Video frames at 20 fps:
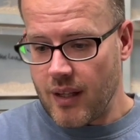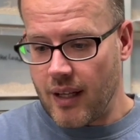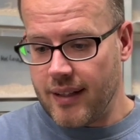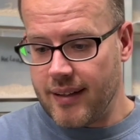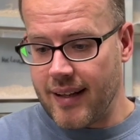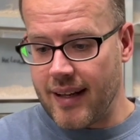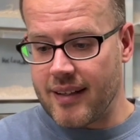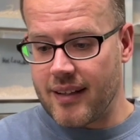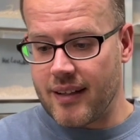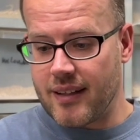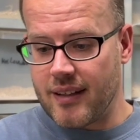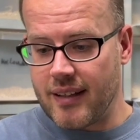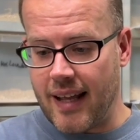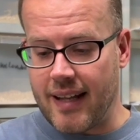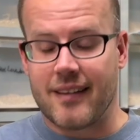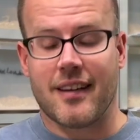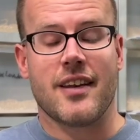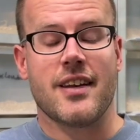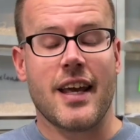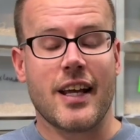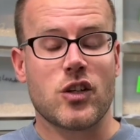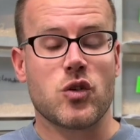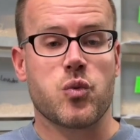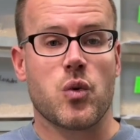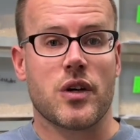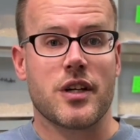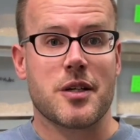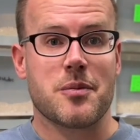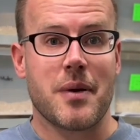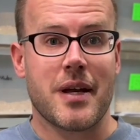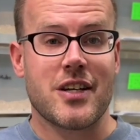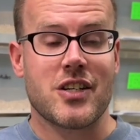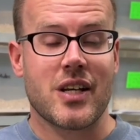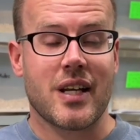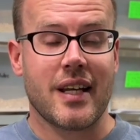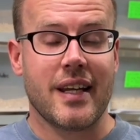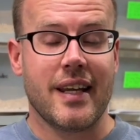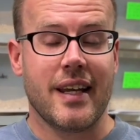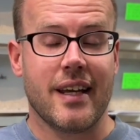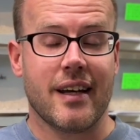Then the next one is
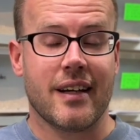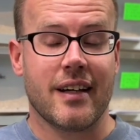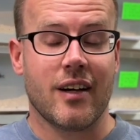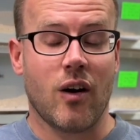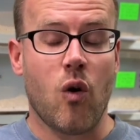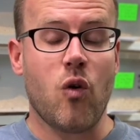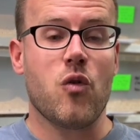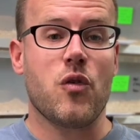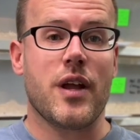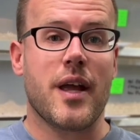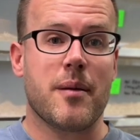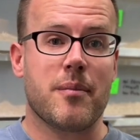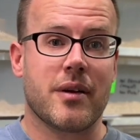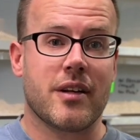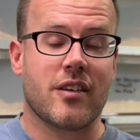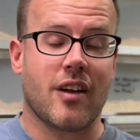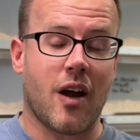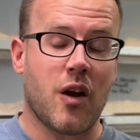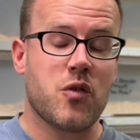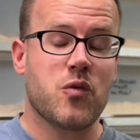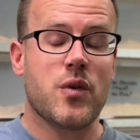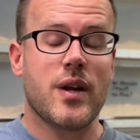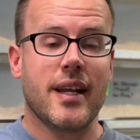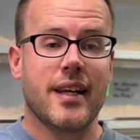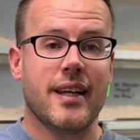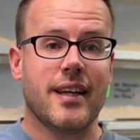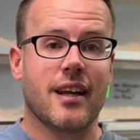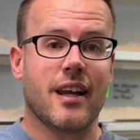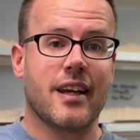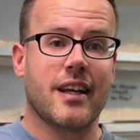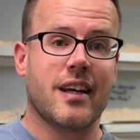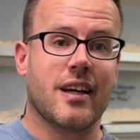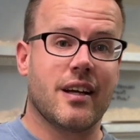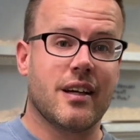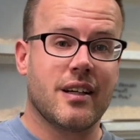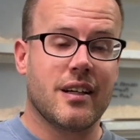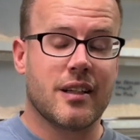basically, oh yeah, but I really like